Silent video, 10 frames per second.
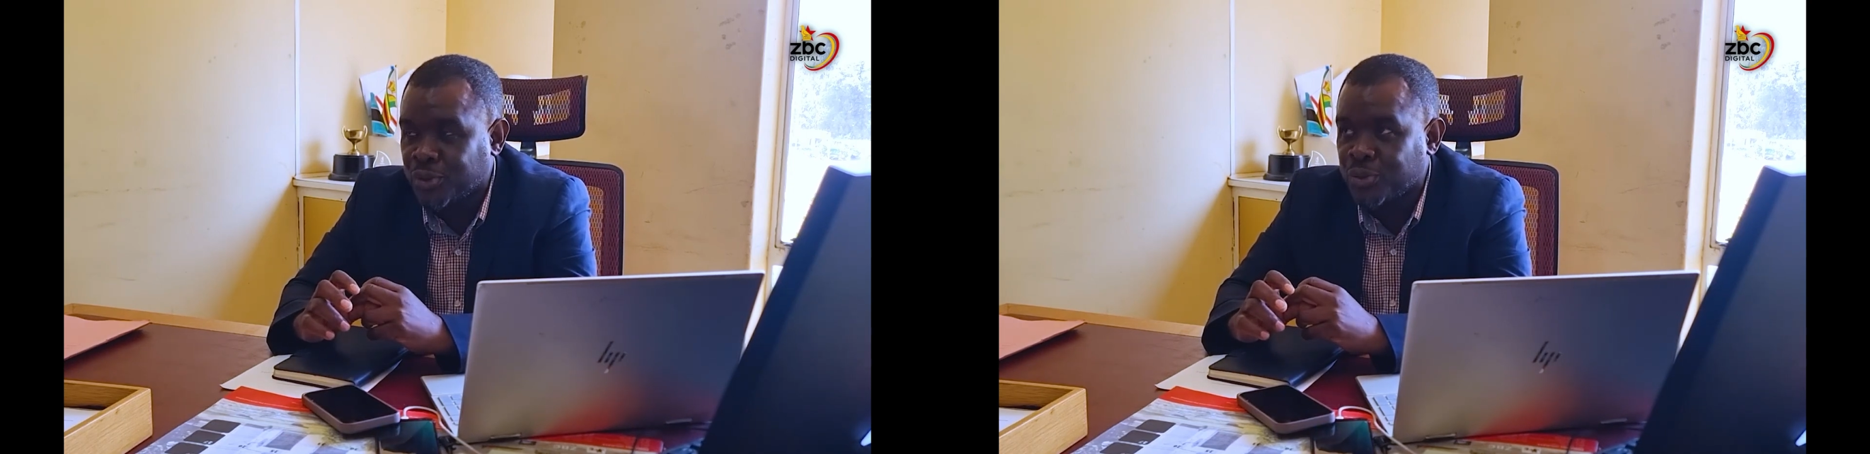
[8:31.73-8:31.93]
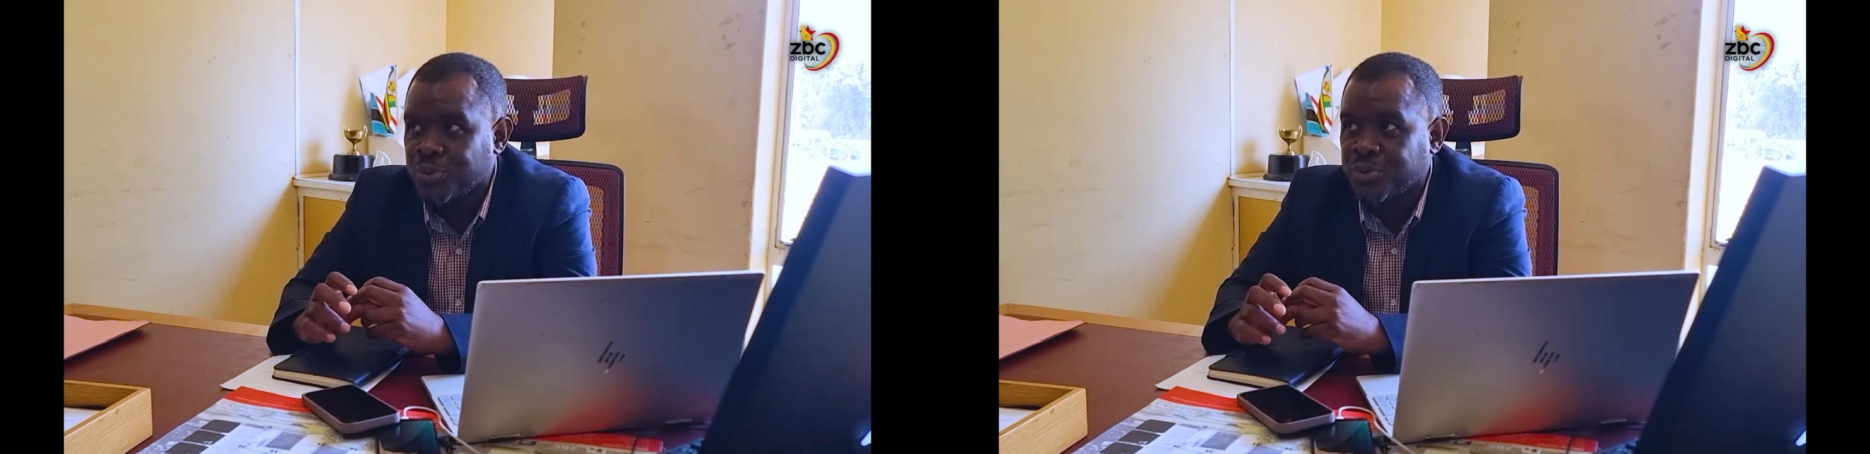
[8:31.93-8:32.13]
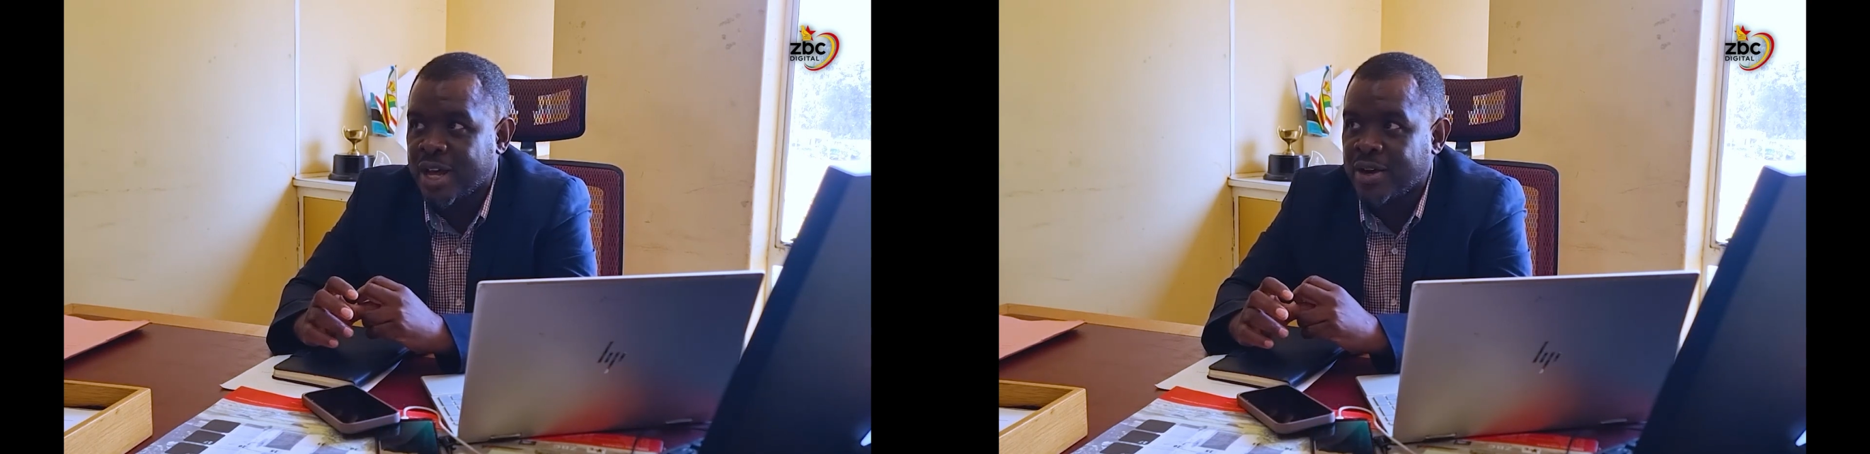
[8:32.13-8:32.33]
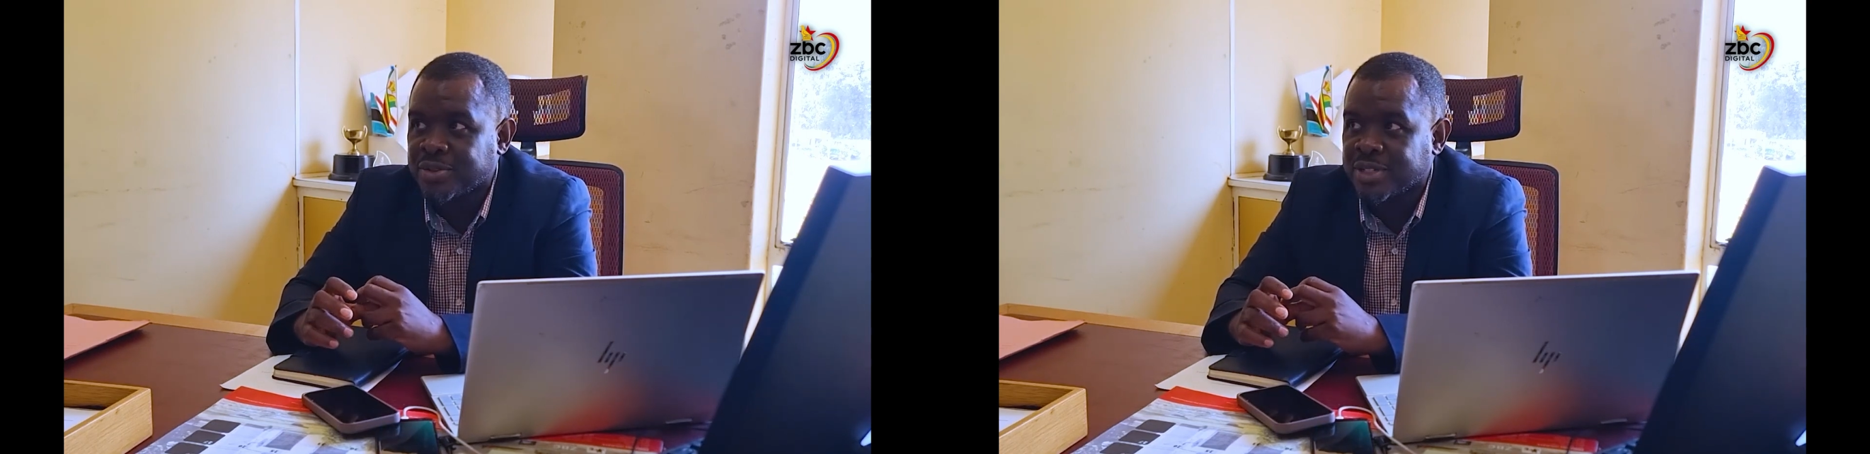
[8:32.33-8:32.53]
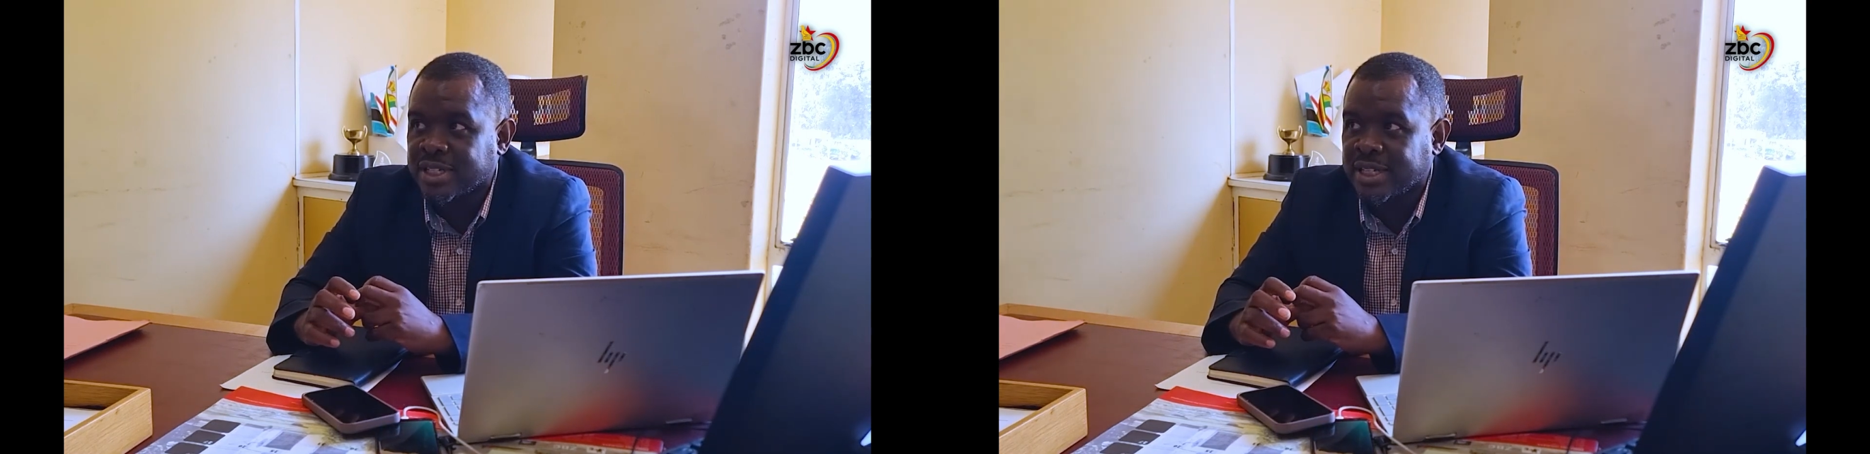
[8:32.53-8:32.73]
2000,